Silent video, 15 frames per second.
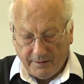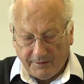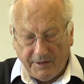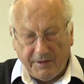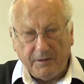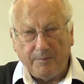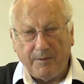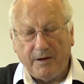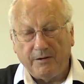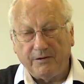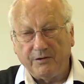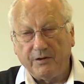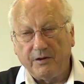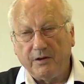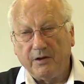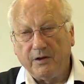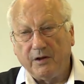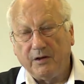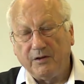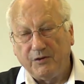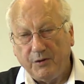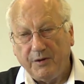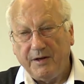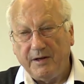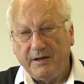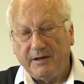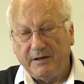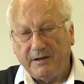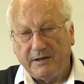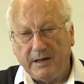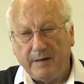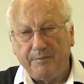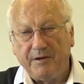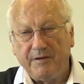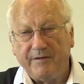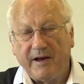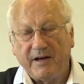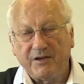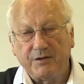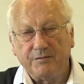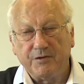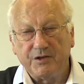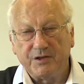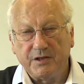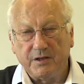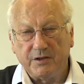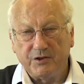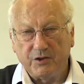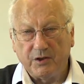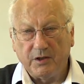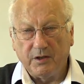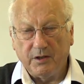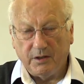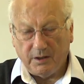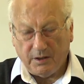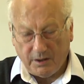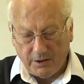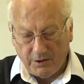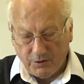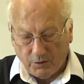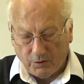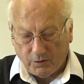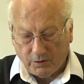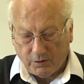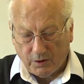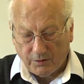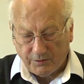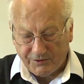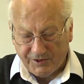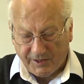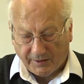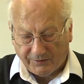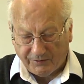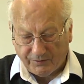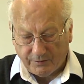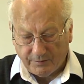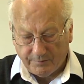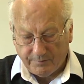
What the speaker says: Think about doing collaborative action research in your context.